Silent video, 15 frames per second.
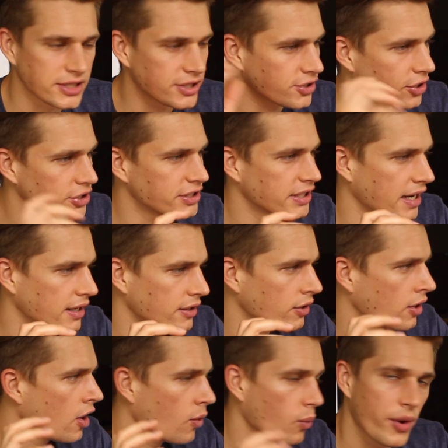associated
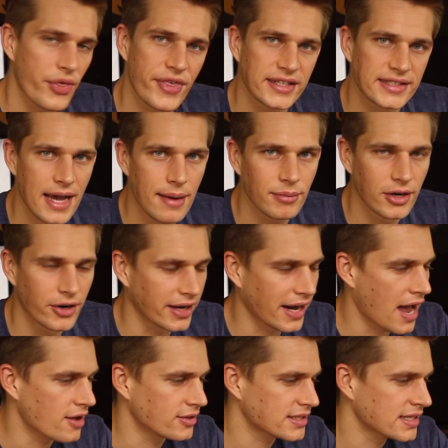with their Tumblr
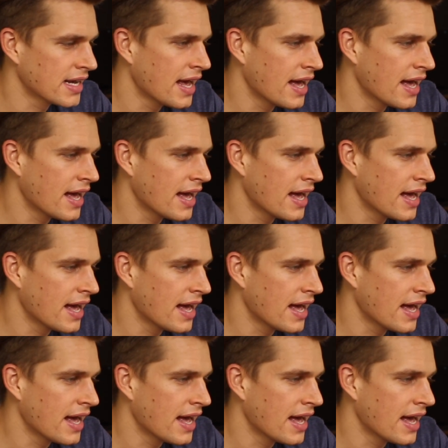account.